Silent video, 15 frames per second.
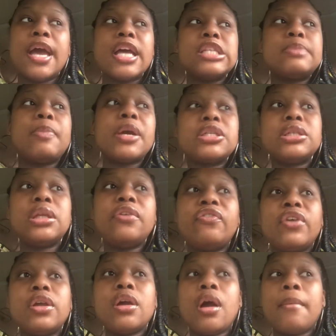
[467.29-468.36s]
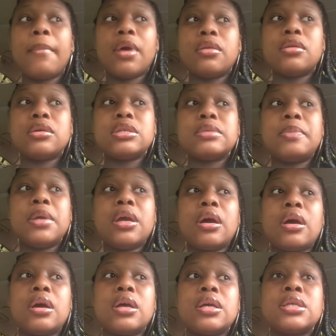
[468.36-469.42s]
especially for young mothers,
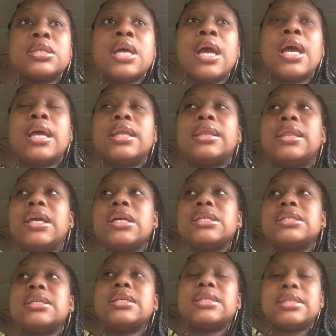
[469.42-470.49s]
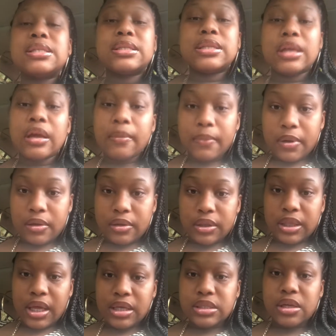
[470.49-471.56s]
because there's this stigma
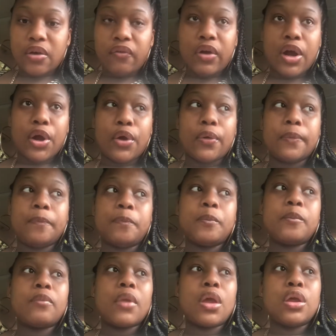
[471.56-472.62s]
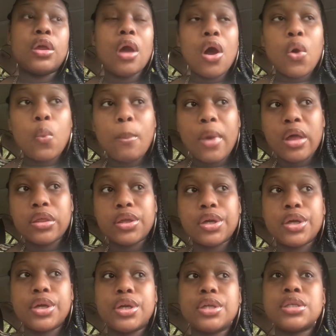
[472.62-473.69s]
that's around young
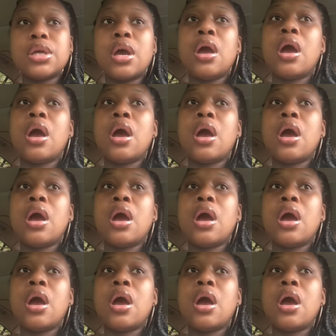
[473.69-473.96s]
mothers,